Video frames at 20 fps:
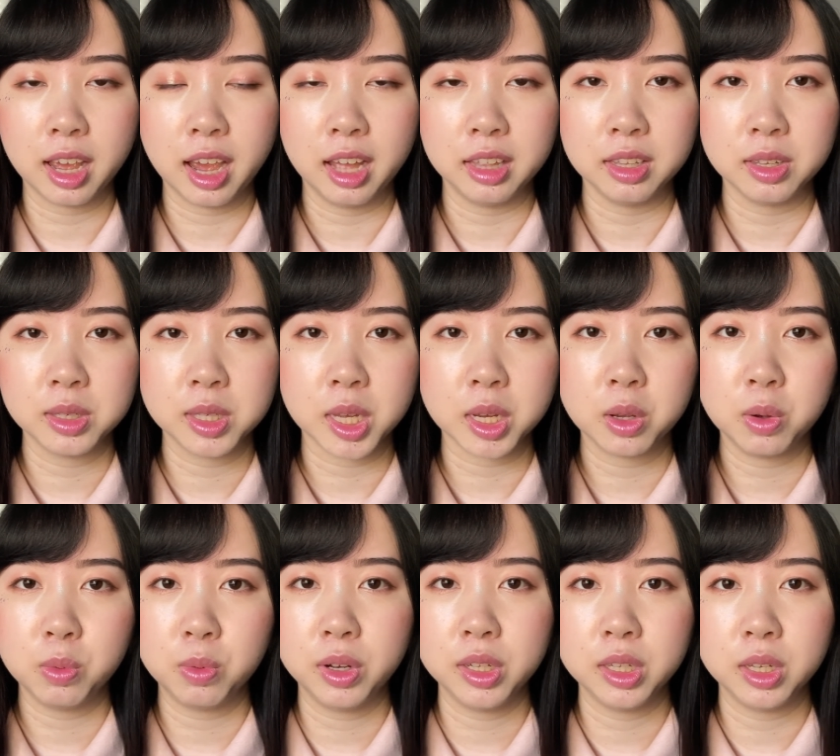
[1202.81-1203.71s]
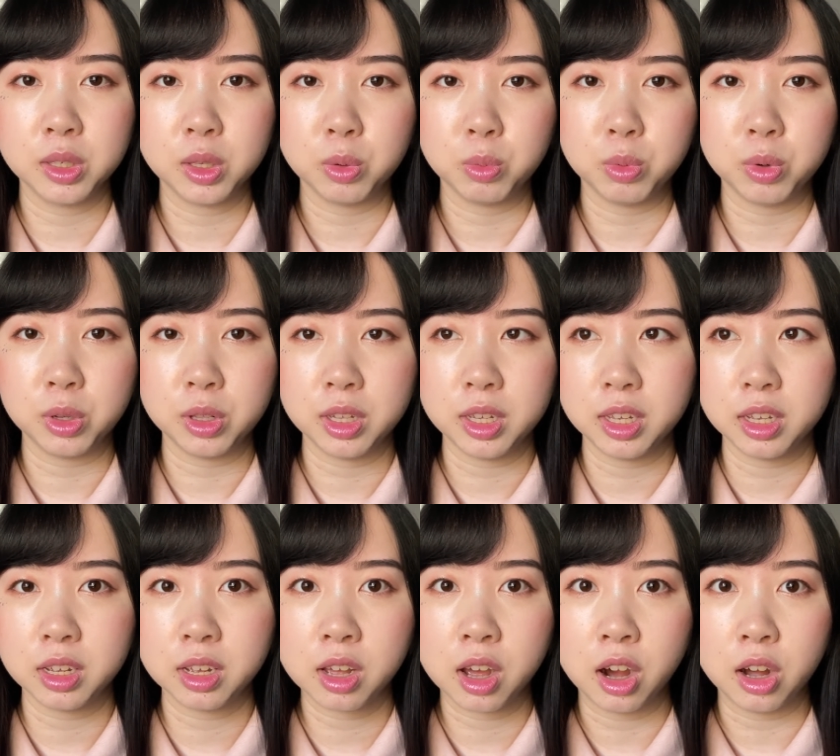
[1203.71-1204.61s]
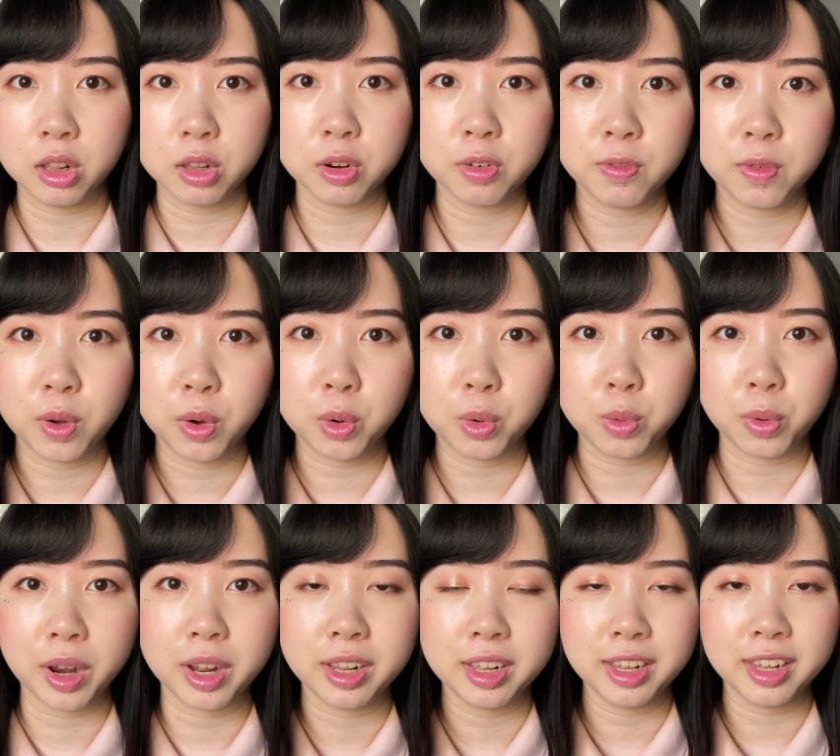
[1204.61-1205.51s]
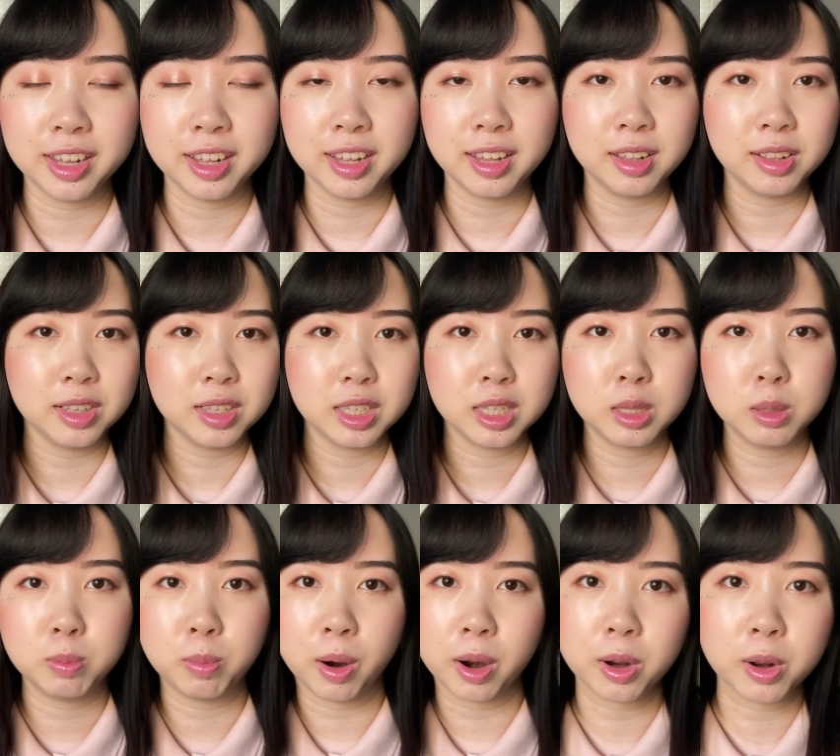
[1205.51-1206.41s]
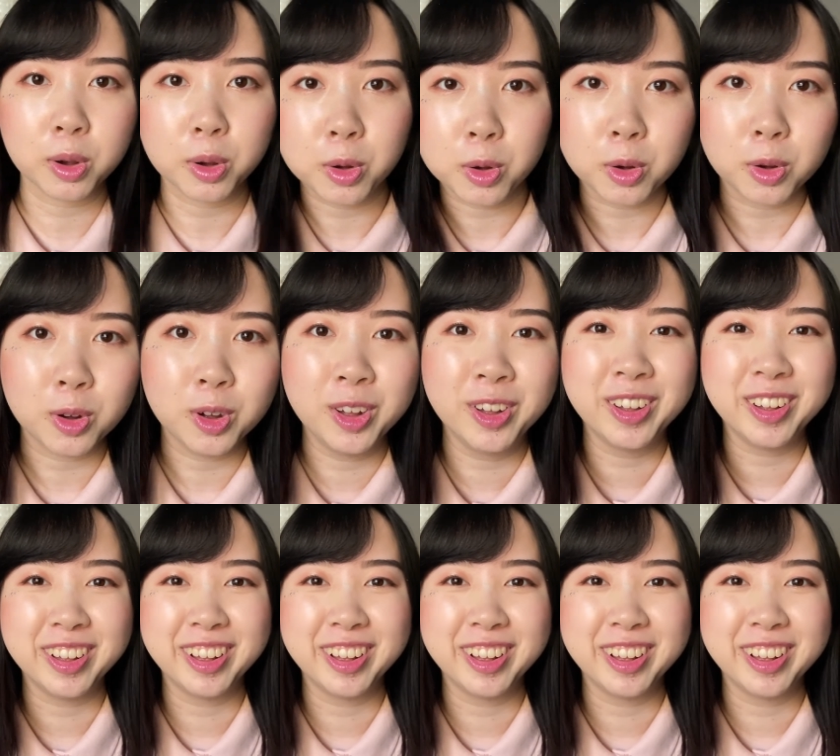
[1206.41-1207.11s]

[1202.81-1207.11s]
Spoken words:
and the second one is a really colorful gradient sparkle.